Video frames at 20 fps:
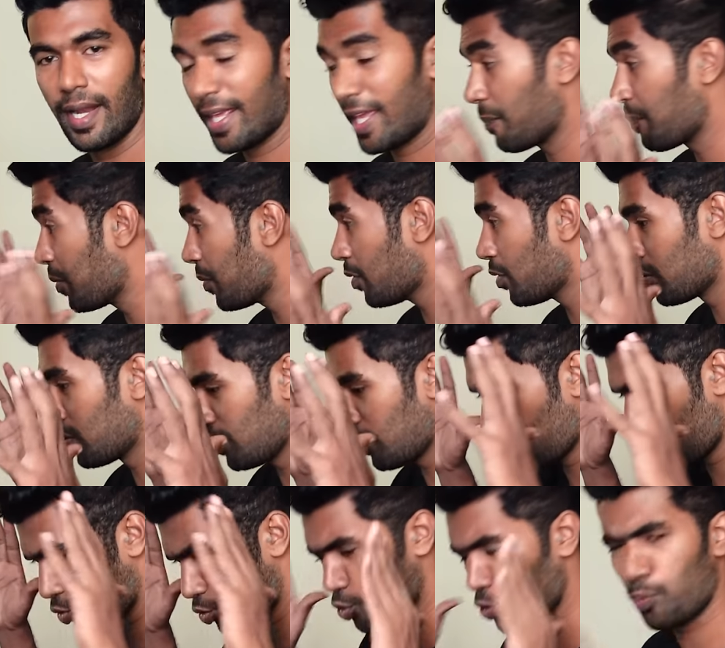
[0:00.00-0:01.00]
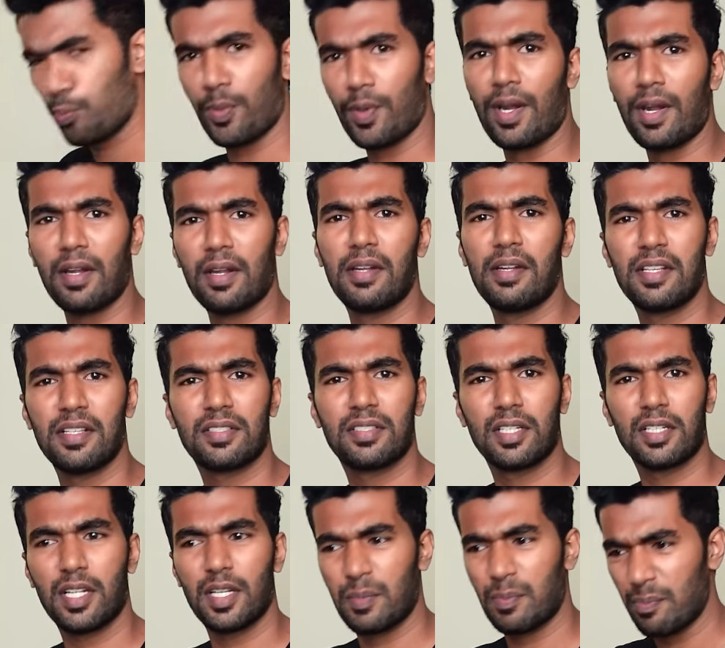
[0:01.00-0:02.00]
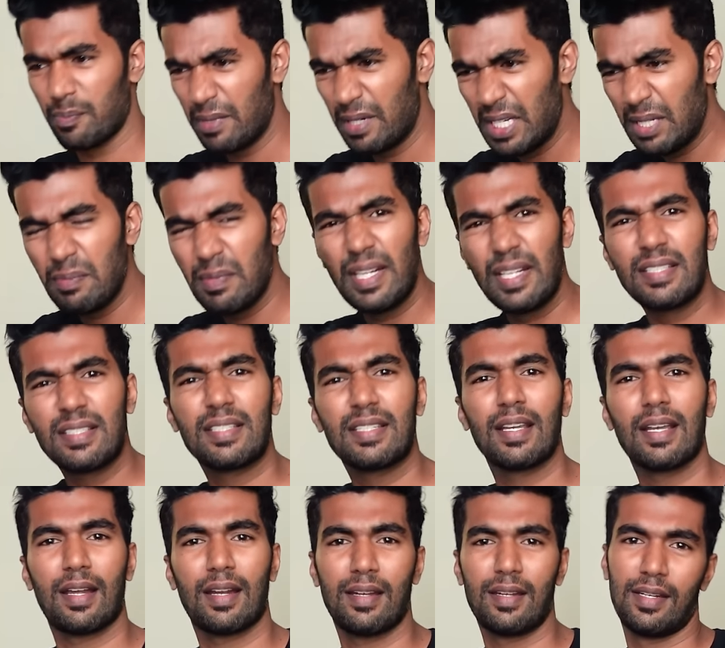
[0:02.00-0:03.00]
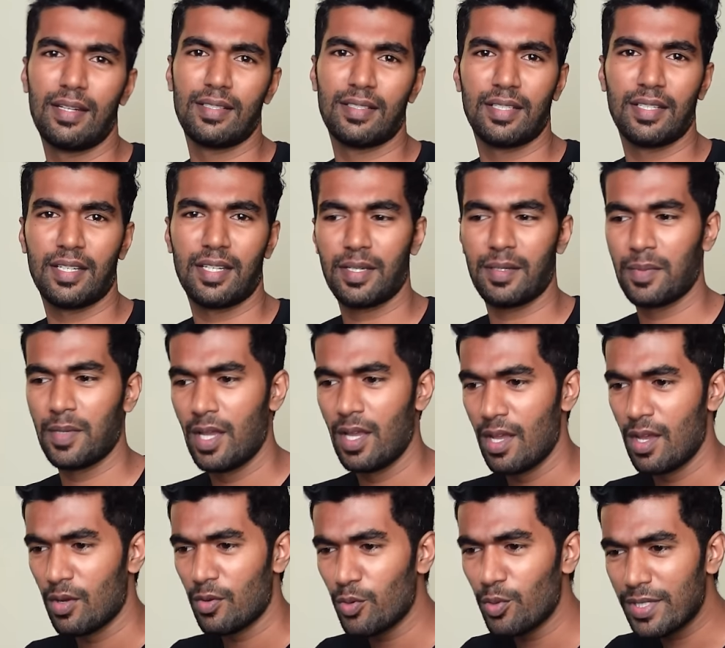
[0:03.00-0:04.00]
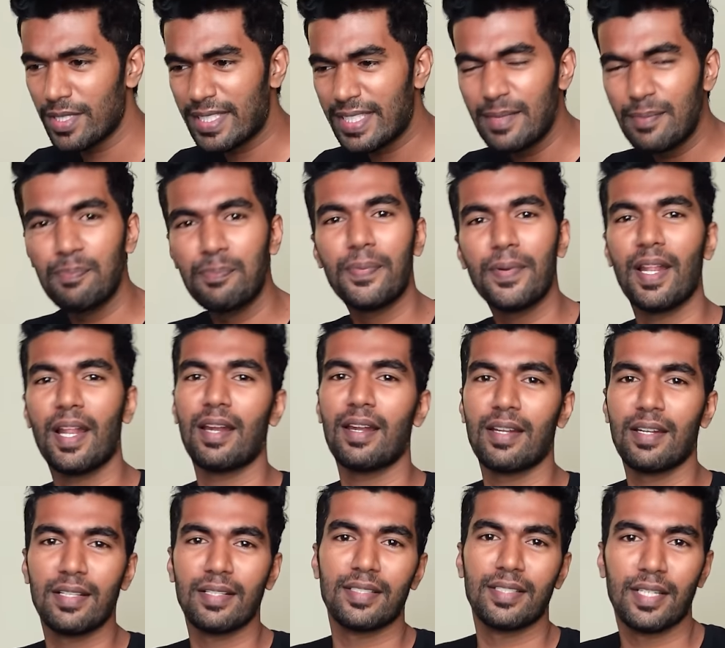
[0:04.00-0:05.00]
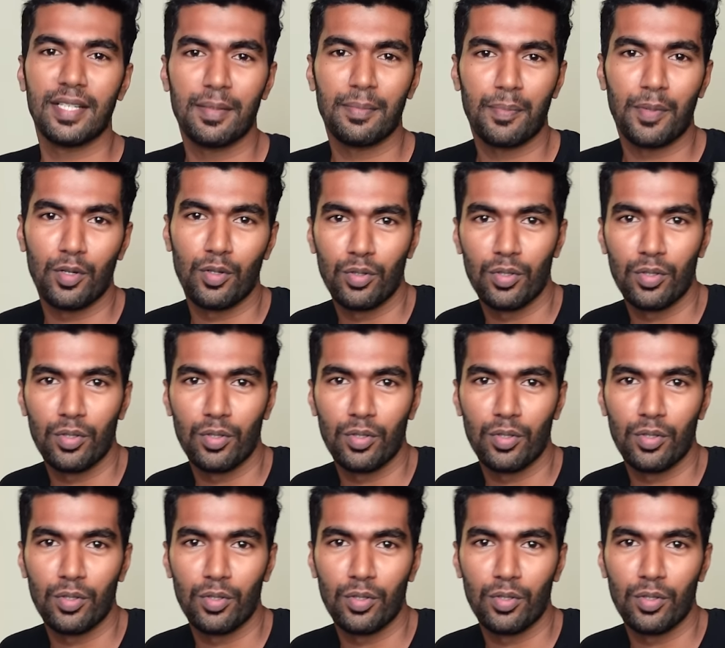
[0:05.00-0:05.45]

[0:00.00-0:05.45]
I have a super desk setup, minimalistic desk setup, a simple desk setup.